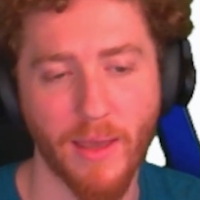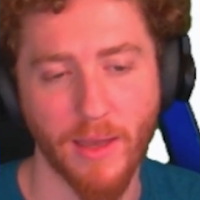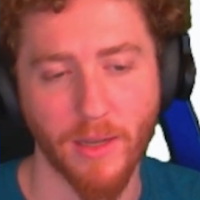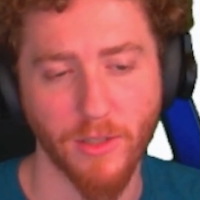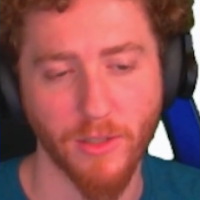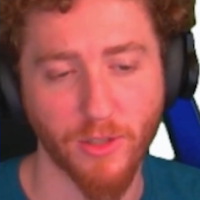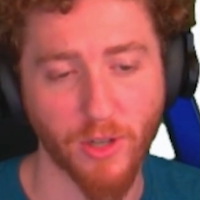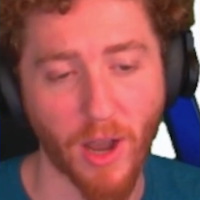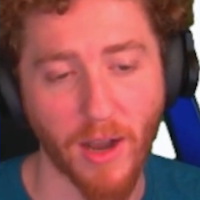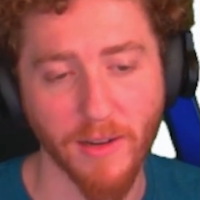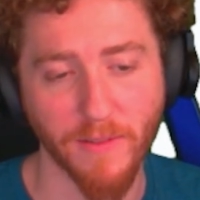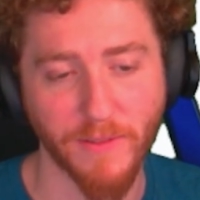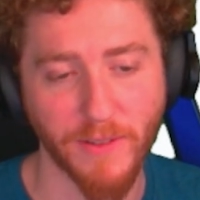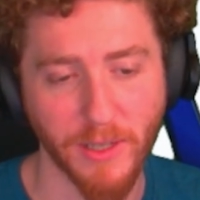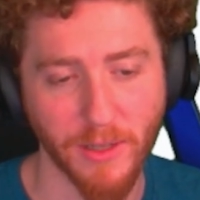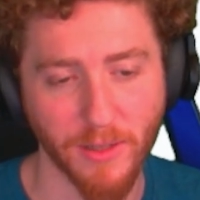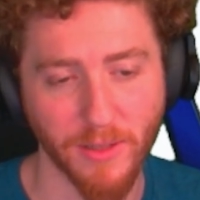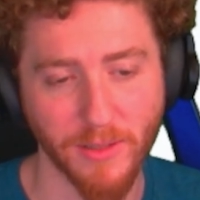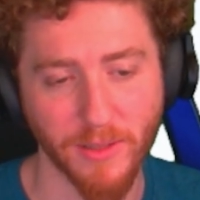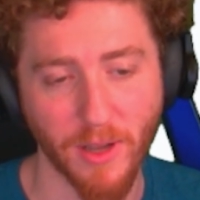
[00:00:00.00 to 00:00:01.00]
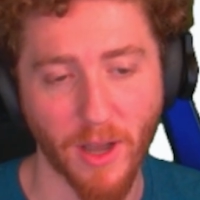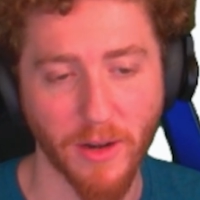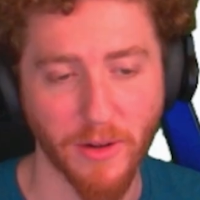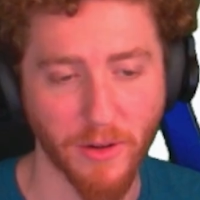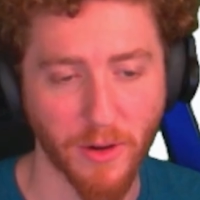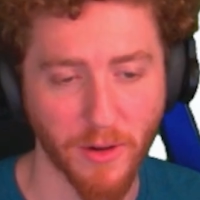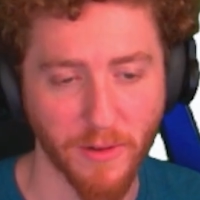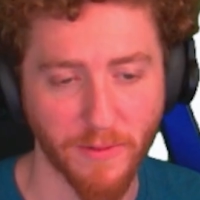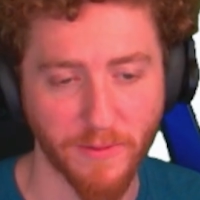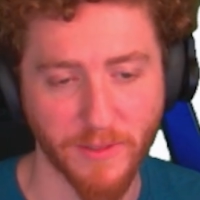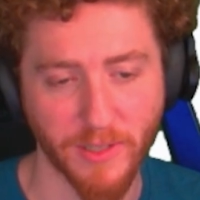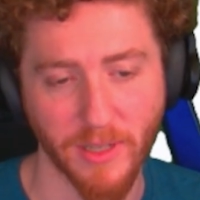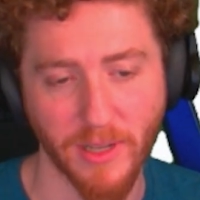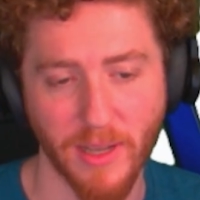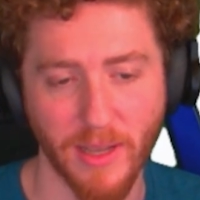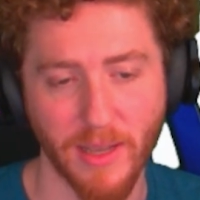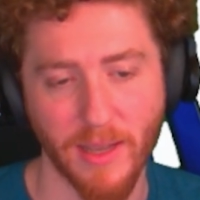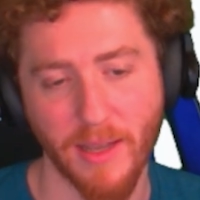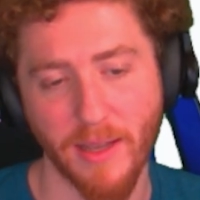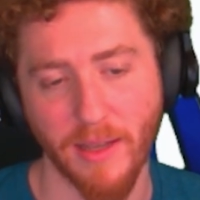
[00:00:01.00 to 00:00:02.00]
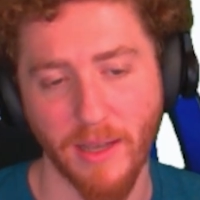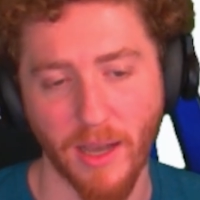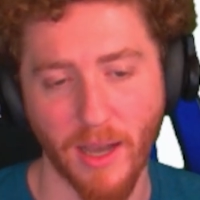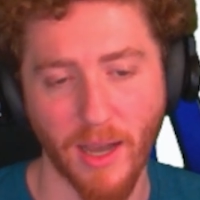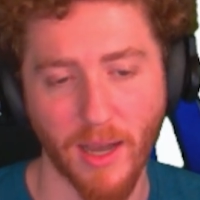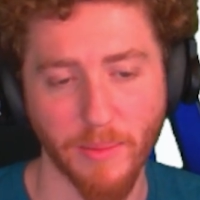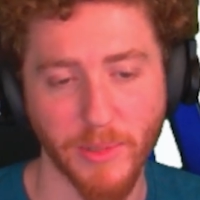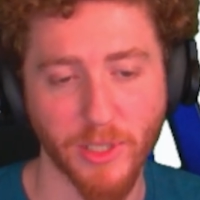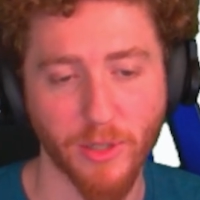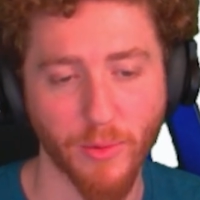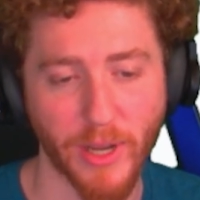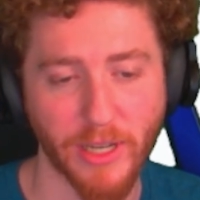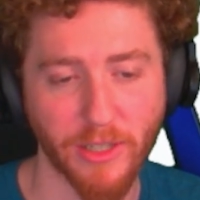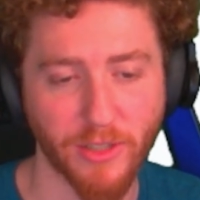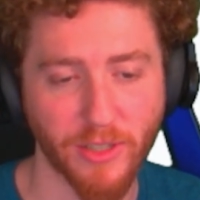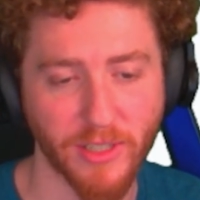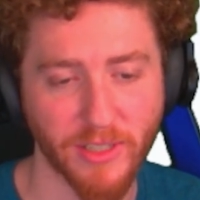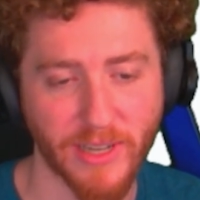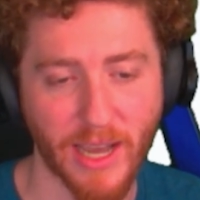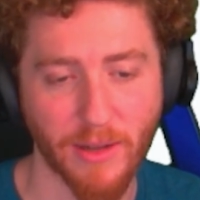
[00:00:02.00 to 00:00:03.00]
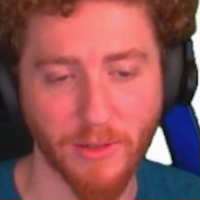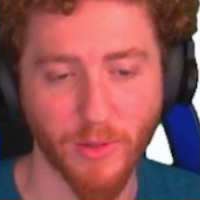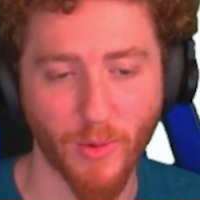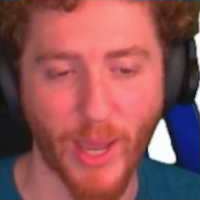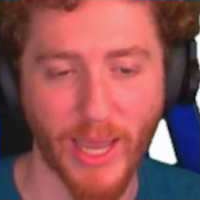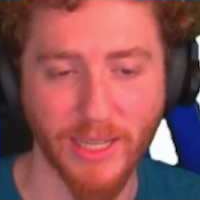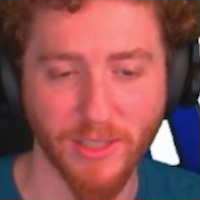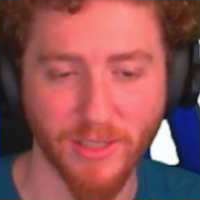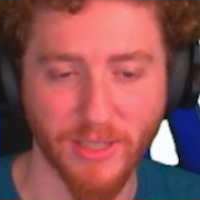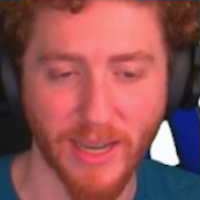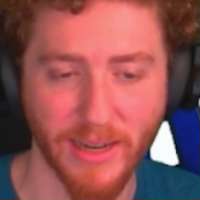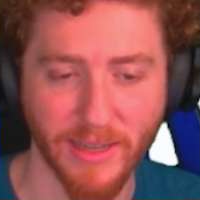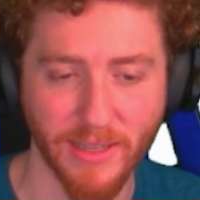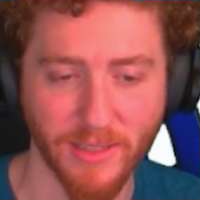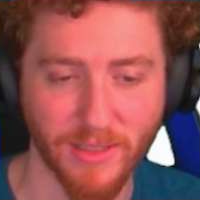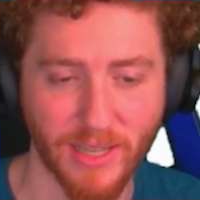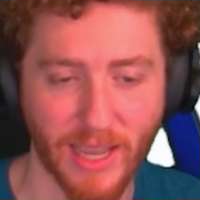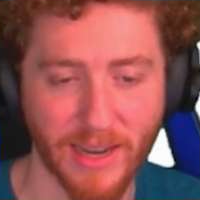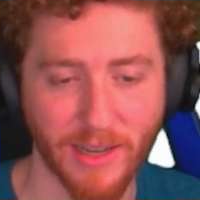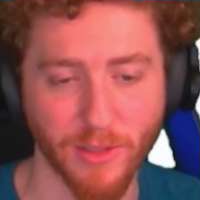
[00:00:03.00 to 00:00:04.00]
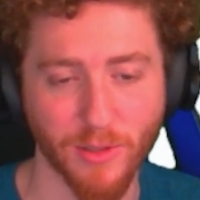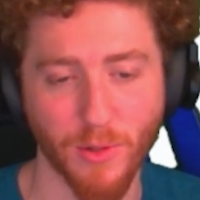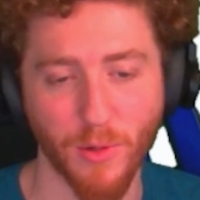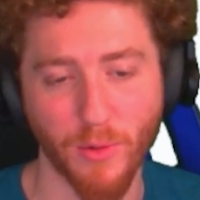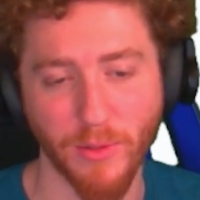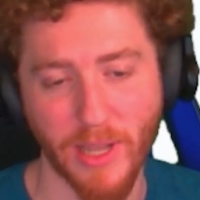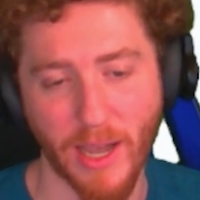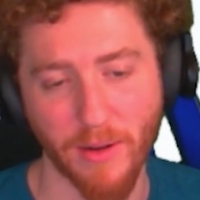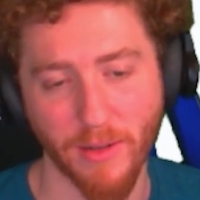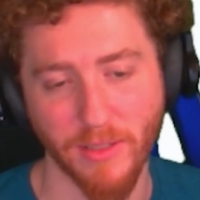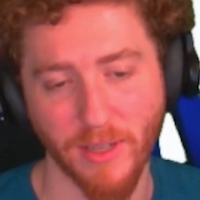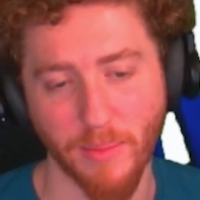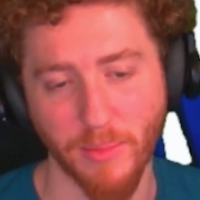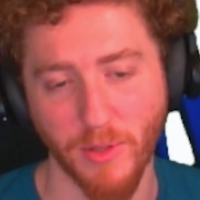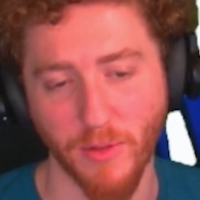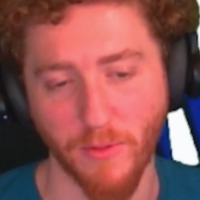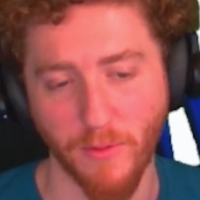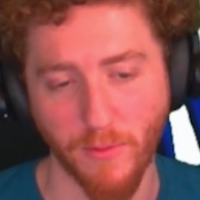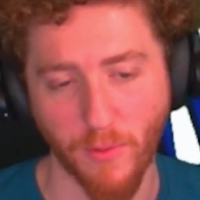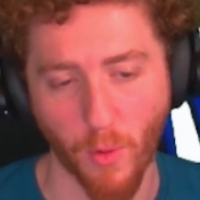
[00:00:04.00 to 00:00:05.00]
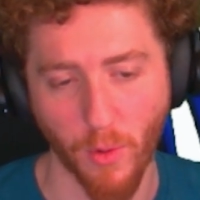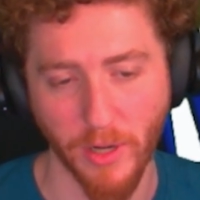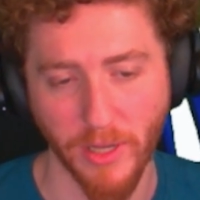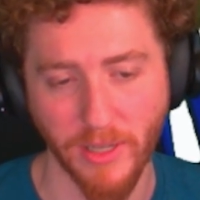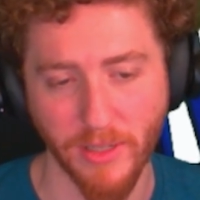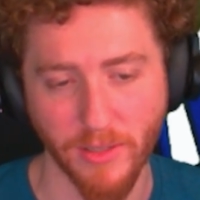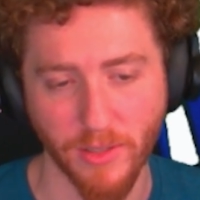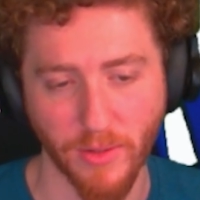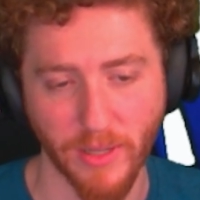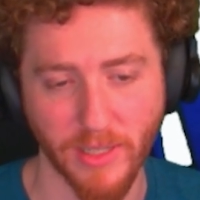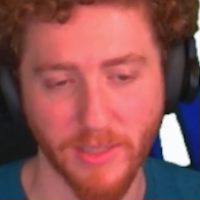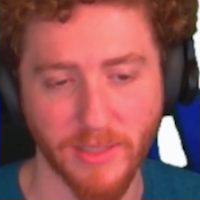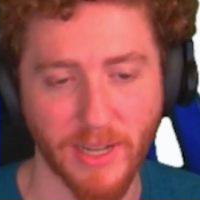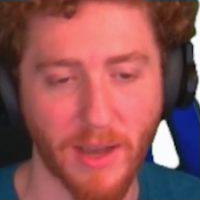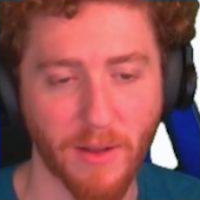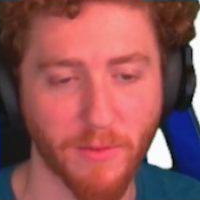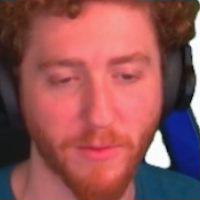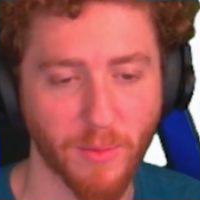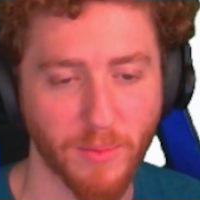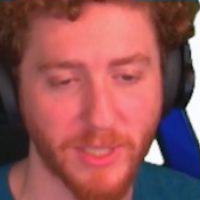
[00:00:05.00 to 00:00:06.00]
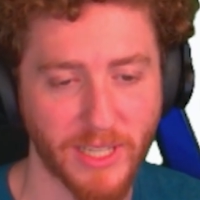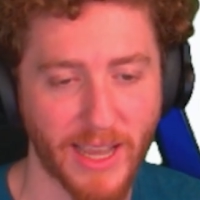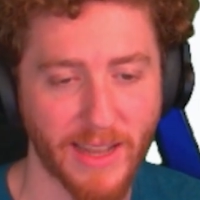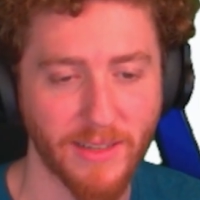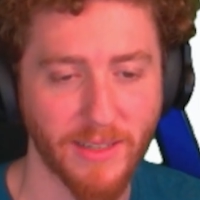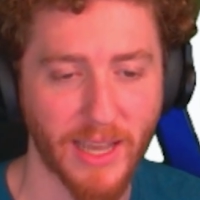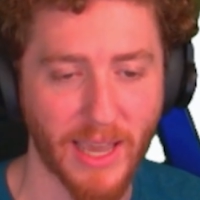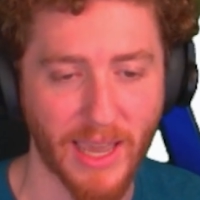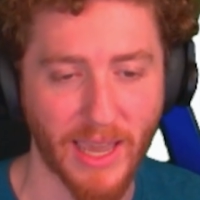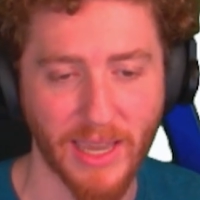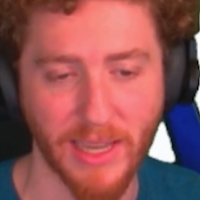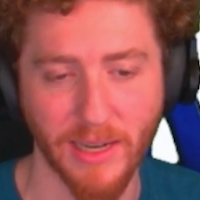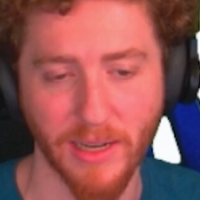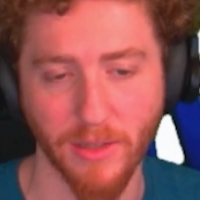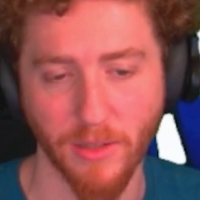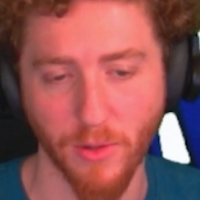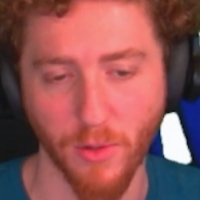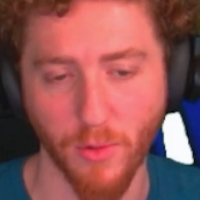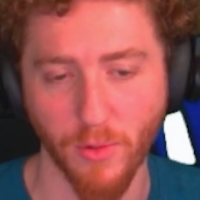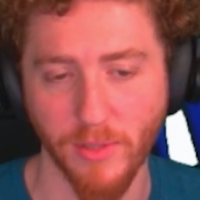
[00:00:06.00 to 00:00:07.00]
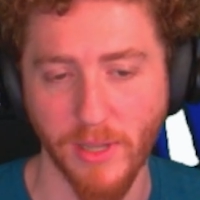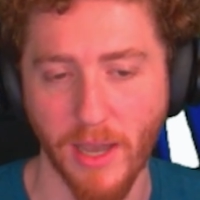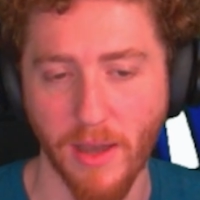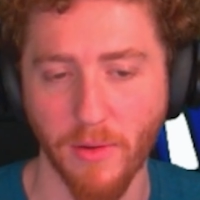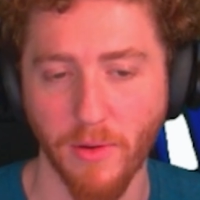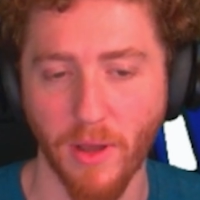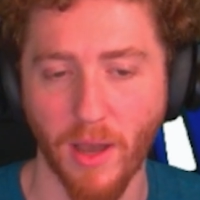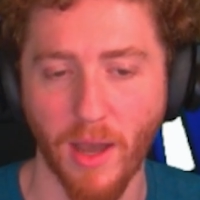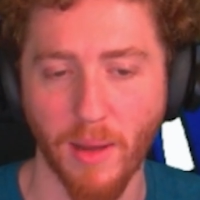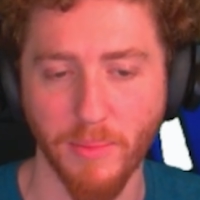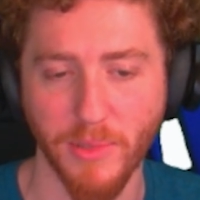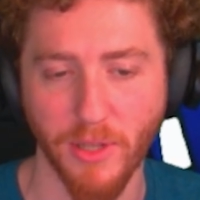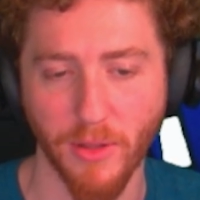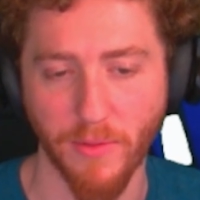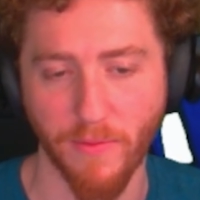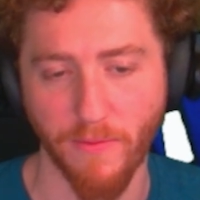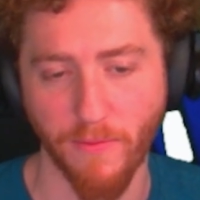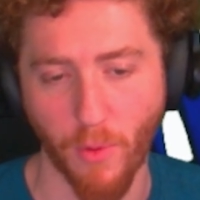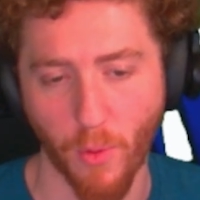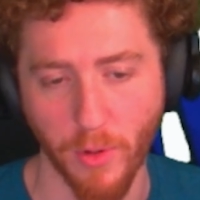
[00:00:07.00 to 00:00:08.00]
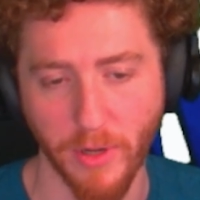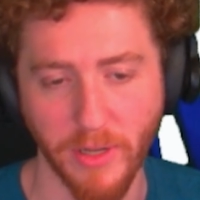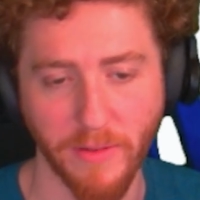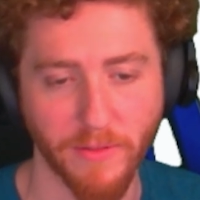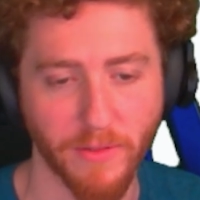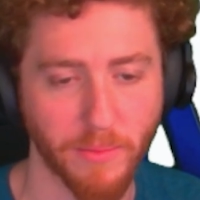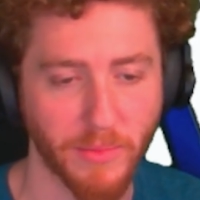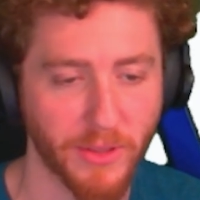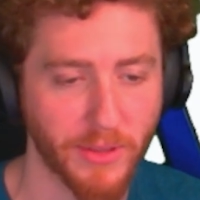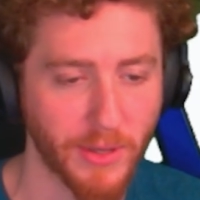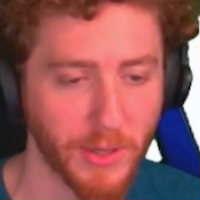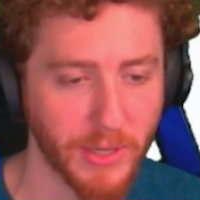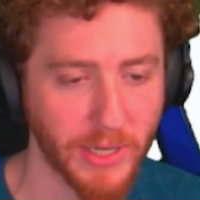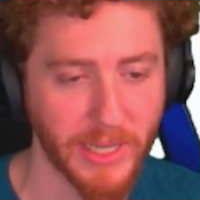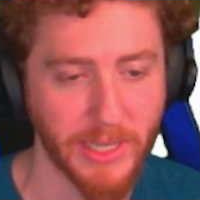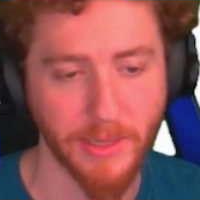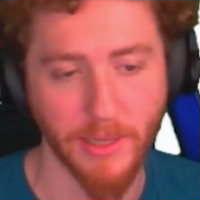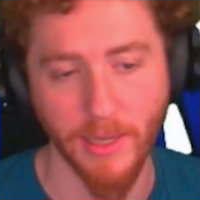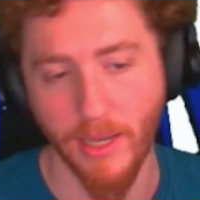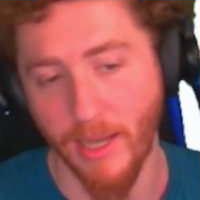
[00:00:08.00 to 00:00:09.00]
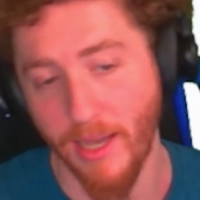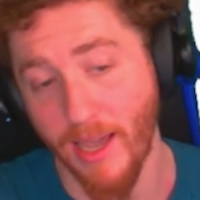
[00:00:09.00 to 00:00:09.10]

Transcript: Shock field got nerfed. Its duration is down to 8 seconds and its cooldown is up to 40, so that's down from 10 to 8 and cooldown up to 40 from 30.